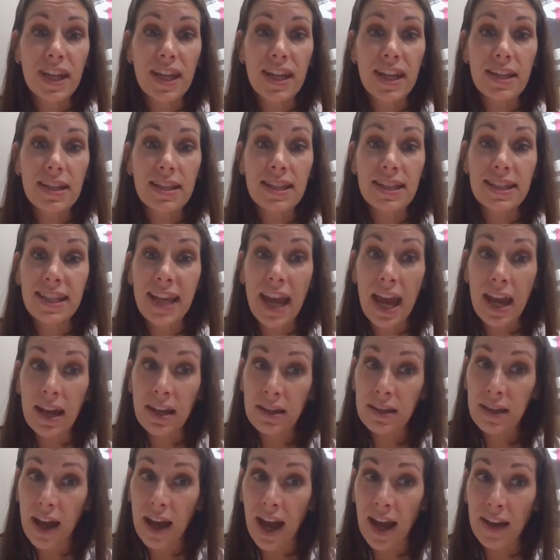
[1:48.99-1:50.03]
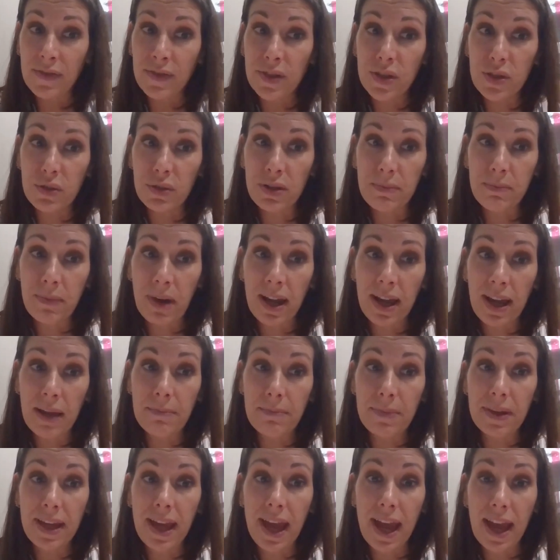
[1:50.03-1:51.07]
into tech after doing my
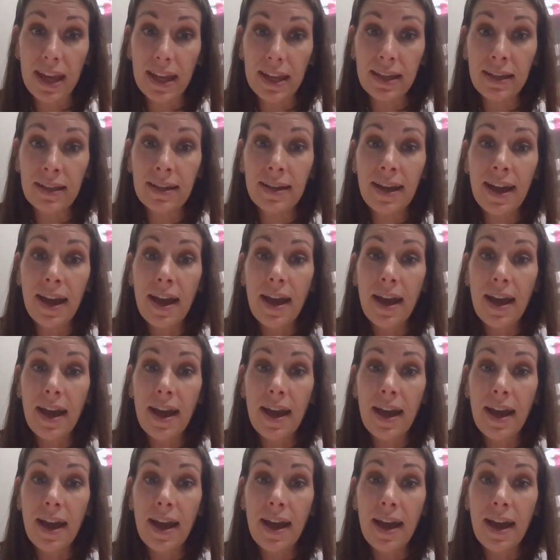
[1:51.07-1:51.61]
MBA.